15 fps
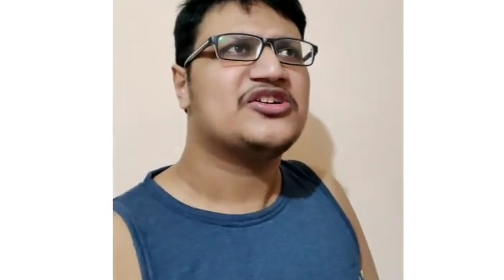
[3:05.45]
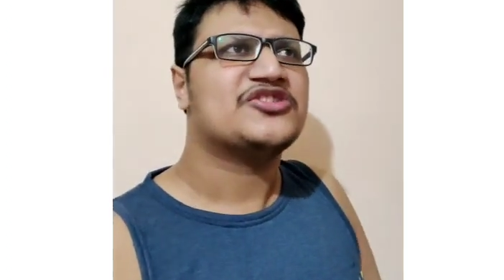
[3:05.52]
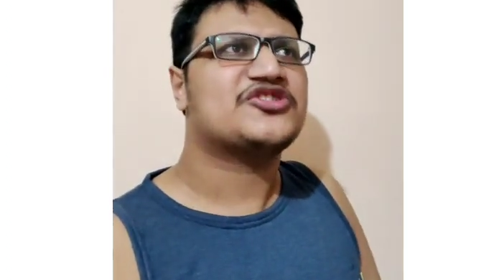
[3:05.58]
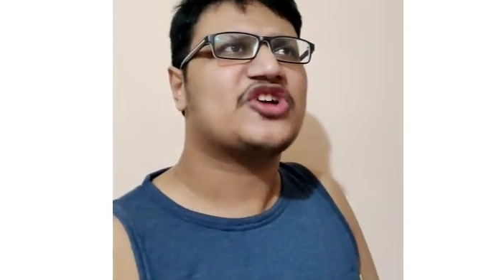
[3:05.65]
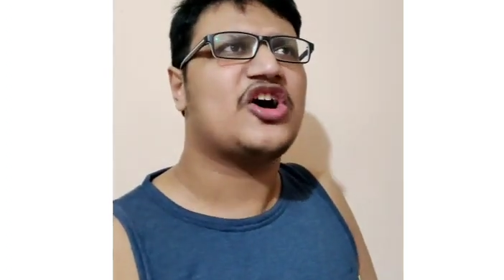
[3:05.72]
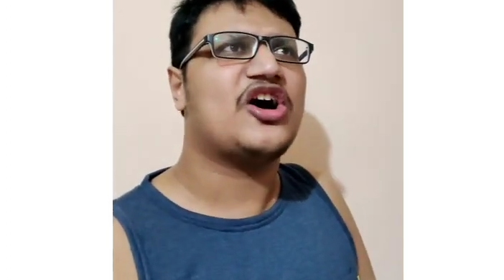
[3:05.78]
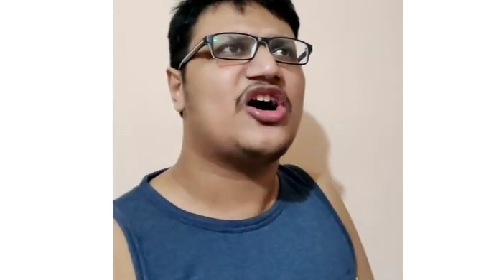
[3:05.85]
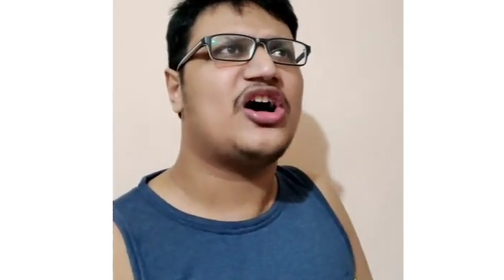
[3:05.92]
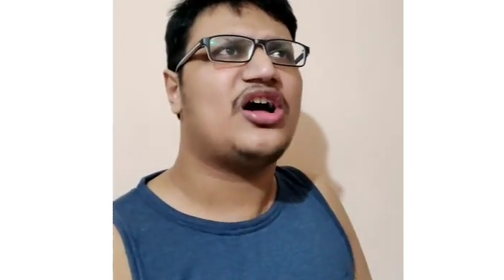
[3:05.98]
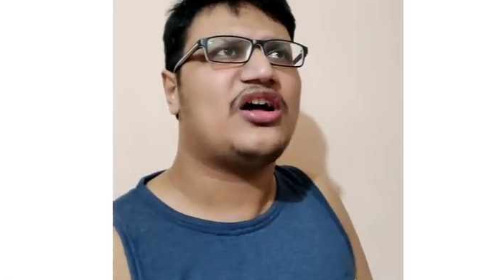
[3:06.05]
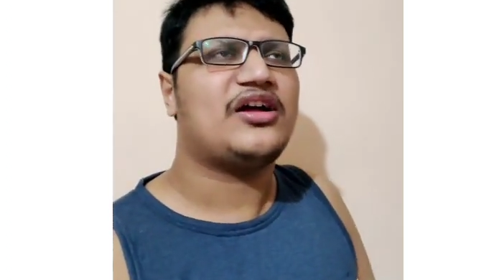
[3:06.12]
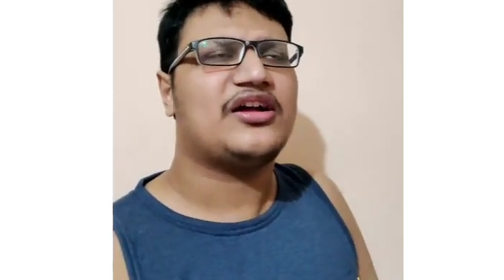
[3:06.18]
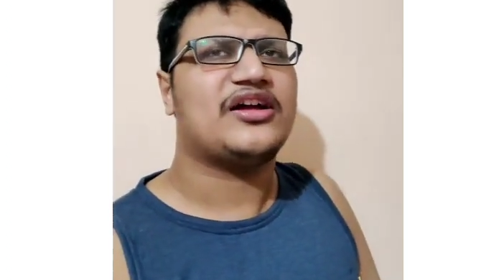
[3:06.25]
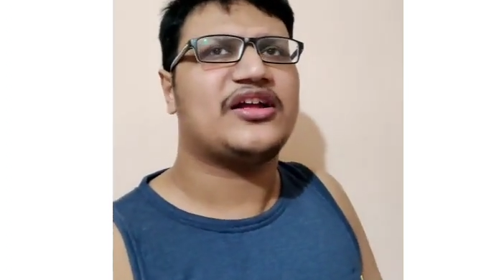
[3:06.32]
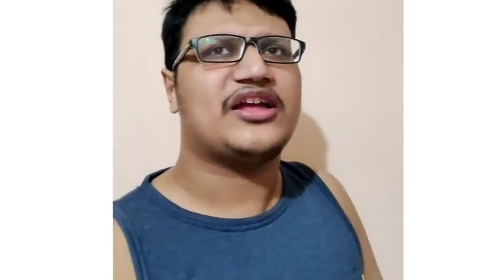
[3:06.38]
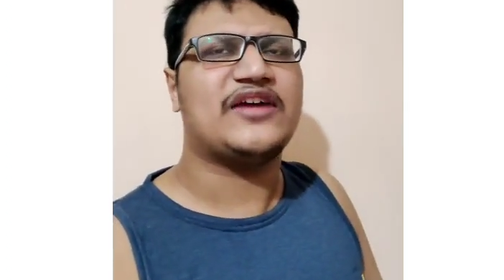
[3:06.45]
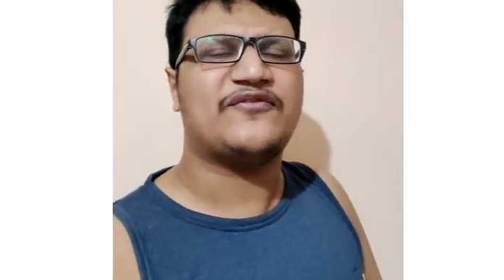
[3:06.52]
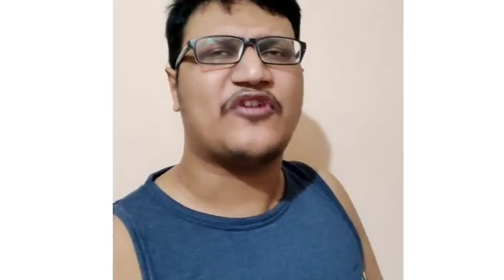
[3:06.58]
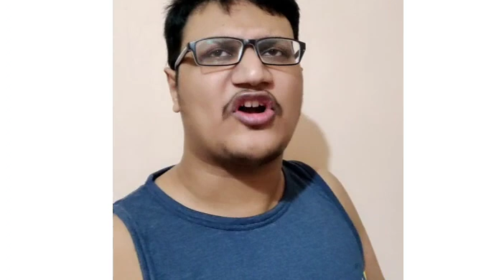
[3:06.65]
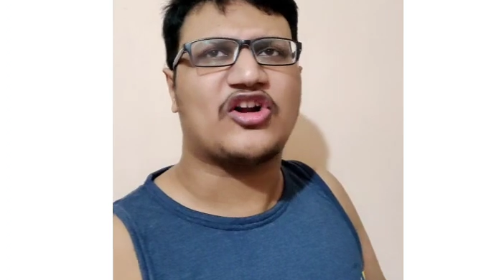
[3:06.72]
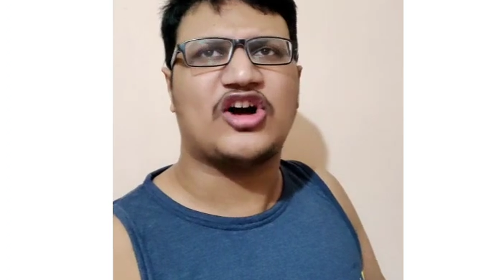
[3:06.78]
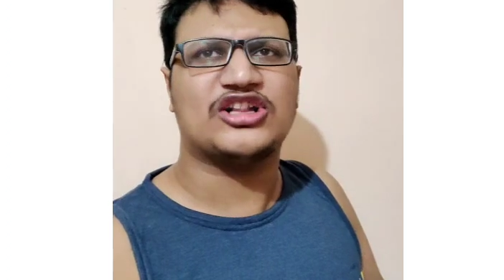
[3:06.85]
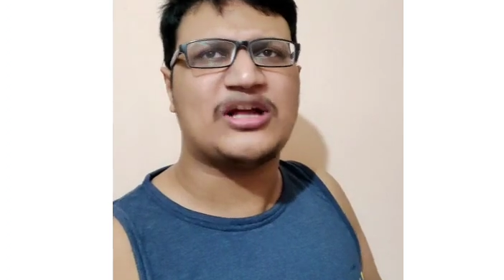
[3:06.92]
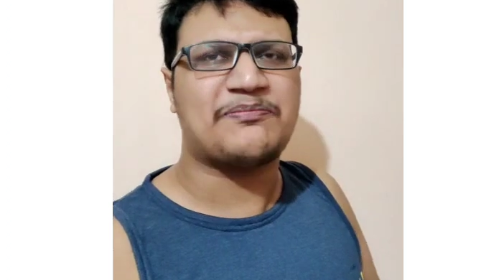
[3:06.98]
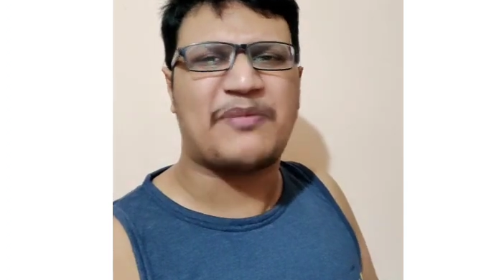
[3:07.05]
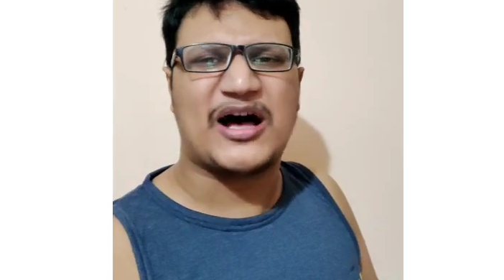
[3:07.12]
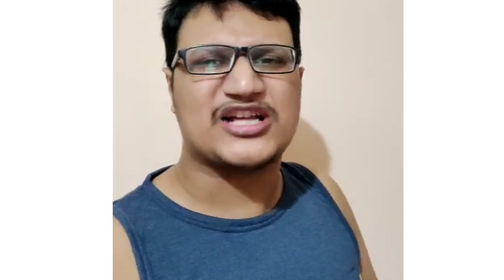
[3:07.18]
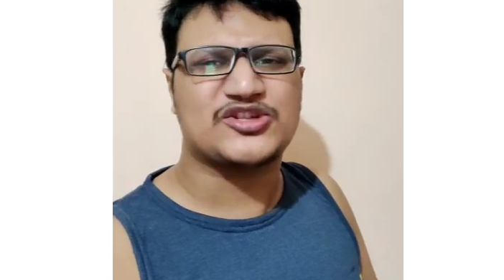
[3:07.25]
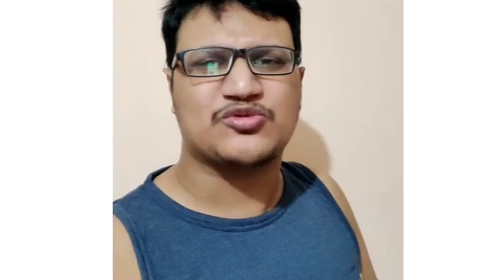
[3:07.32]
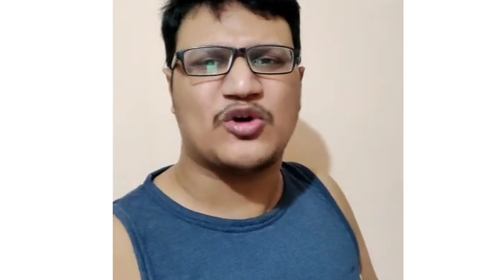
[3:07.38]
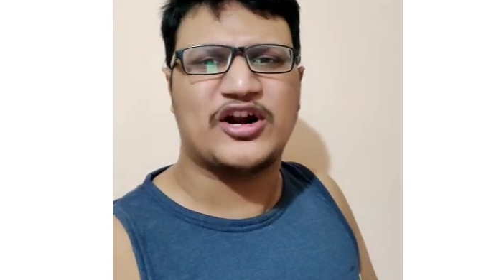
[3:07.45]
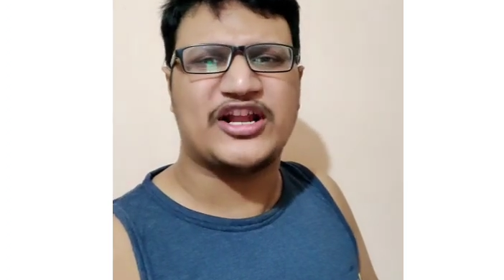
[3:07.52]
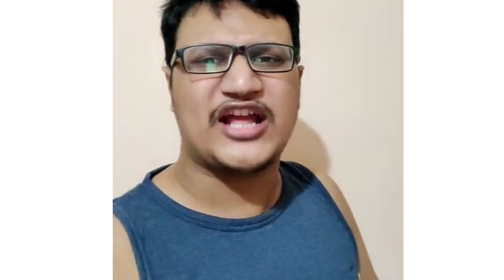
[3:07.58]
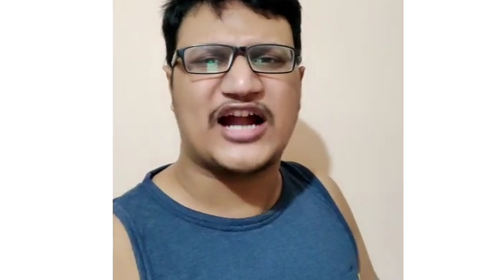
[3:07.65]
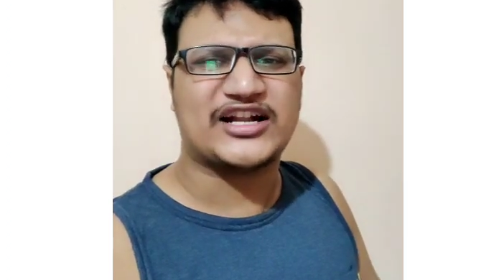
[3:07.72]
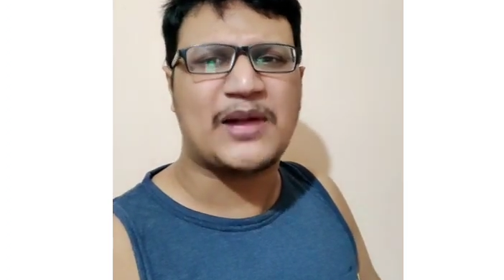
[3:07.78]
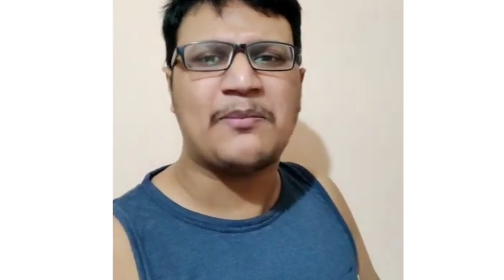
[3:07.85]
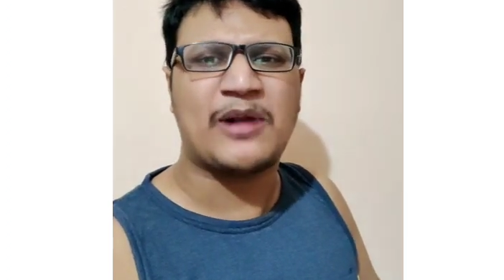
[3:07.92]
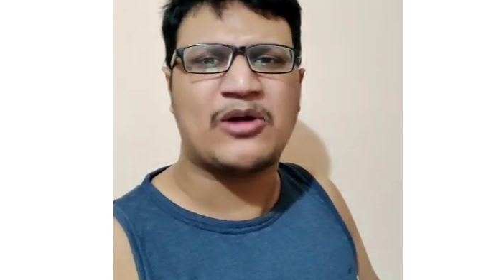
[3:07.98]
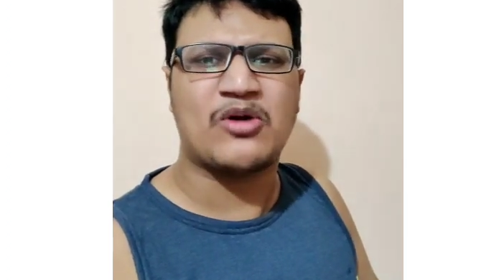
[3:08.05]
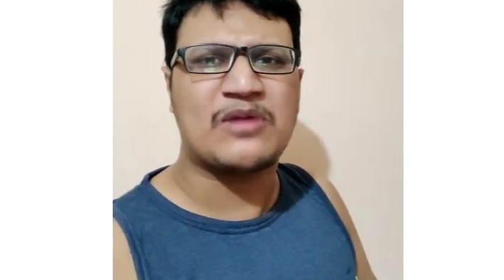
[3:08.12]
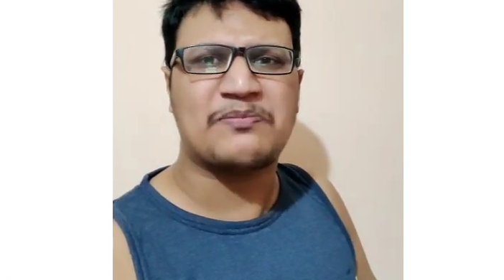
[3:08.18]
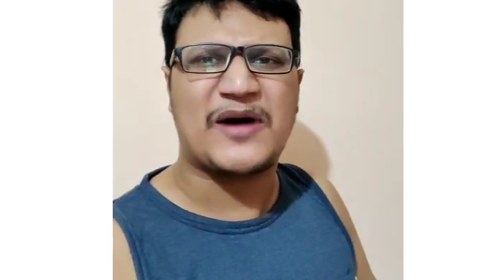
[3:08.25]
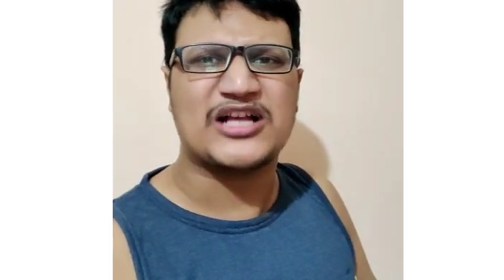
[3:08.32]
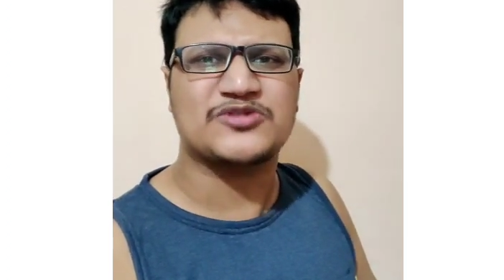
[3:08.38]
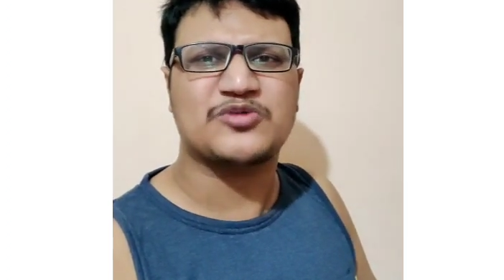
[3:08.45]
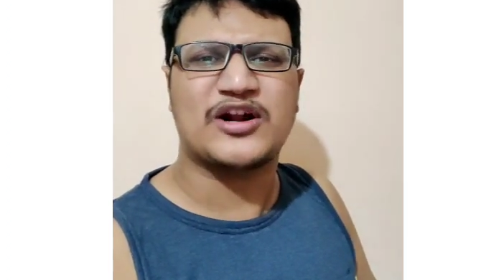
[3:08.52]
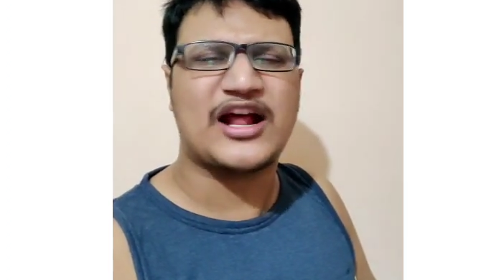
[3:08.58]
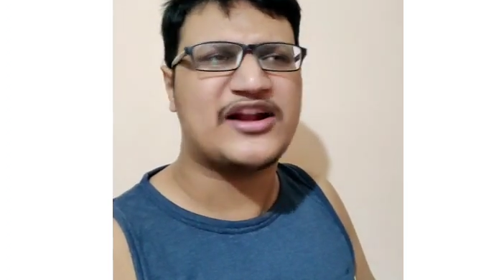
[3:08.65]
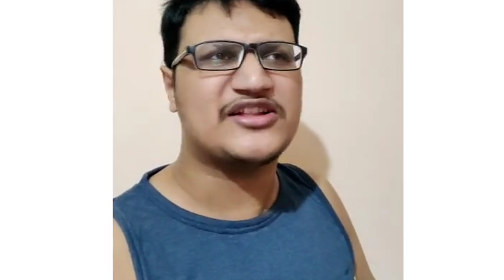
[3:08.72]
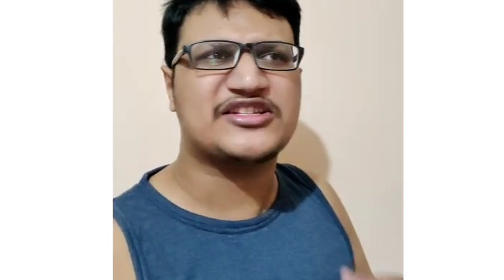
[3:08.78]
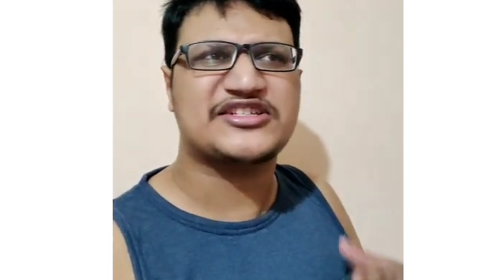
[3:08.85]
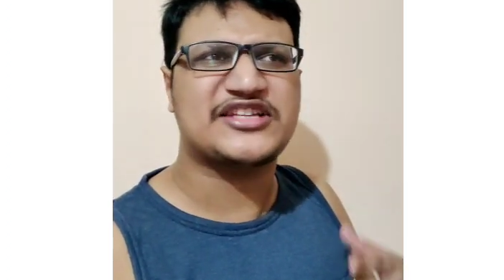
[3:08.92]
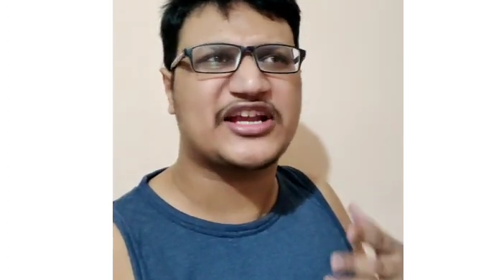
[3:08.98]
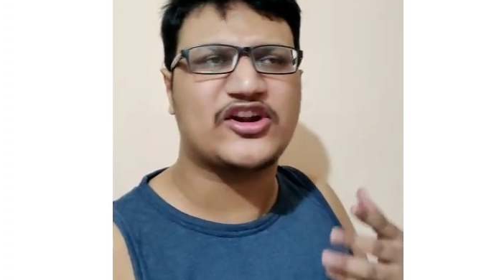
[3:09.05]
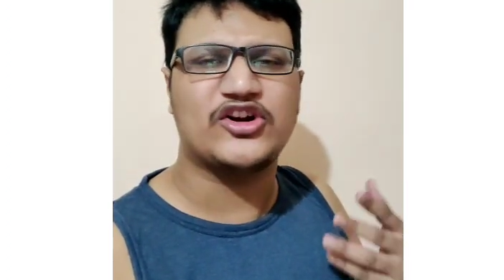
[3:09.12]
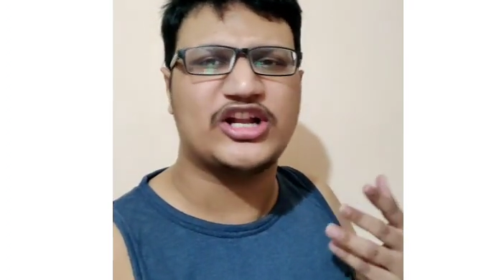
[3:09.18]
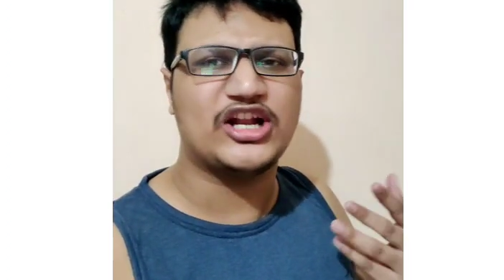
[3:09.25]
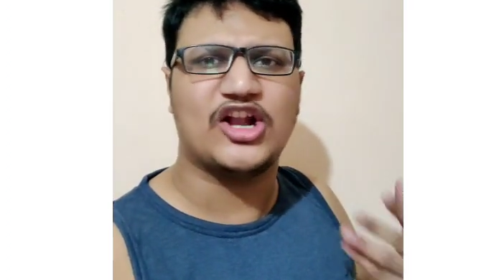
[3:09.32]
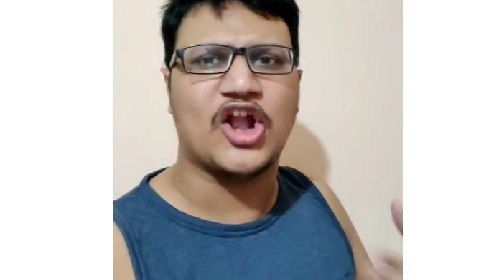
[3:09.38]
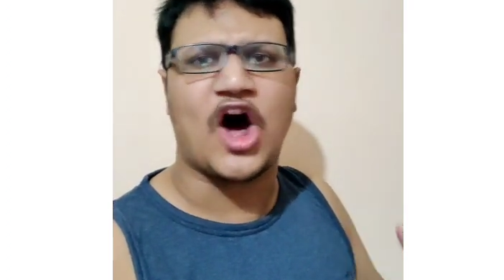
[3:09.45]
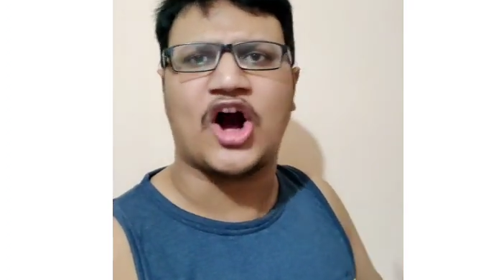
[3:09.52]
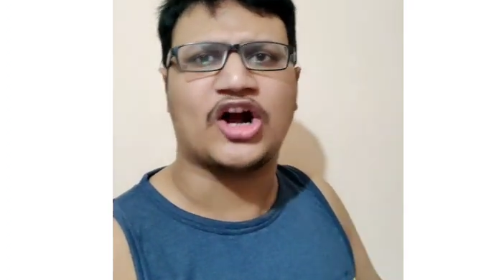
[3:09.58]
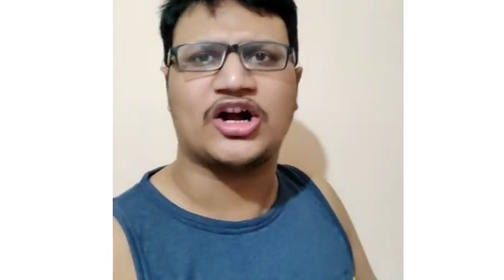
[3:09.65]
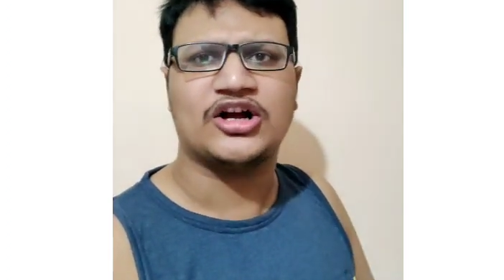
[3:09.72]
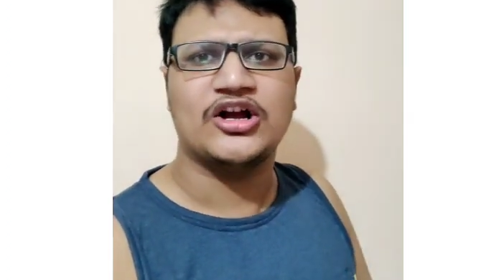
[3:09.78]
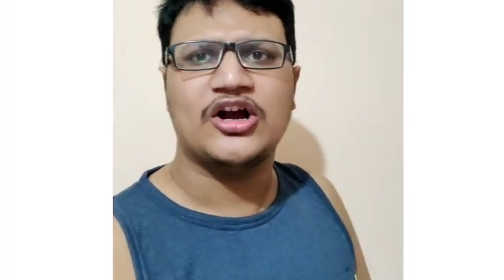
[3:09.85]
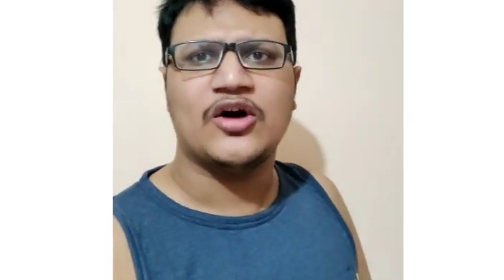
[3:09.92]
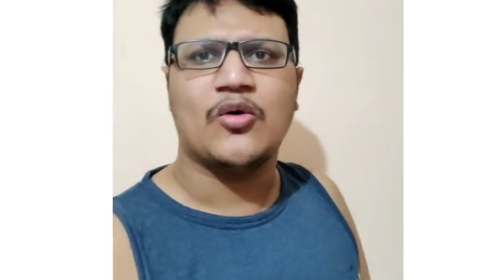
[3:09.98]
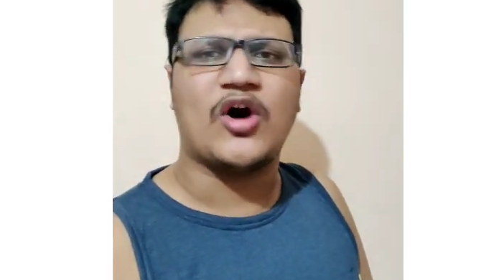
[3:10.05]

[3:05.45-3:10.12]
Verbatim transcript: So, he forgot the password, he attempted one password and it's security lock.